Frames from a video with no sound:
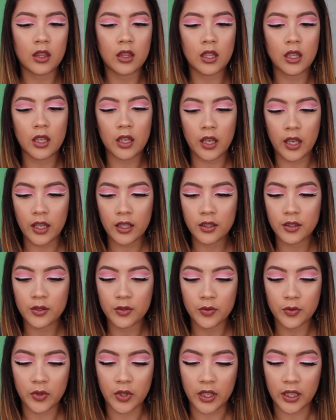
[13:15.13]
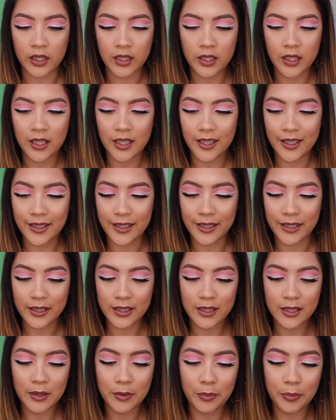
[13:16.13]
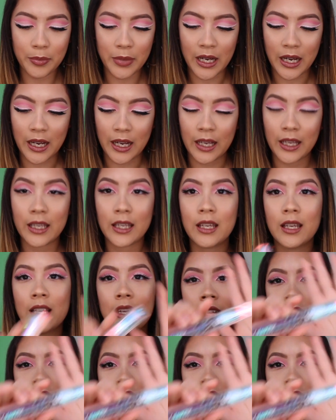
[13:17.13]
The next one is by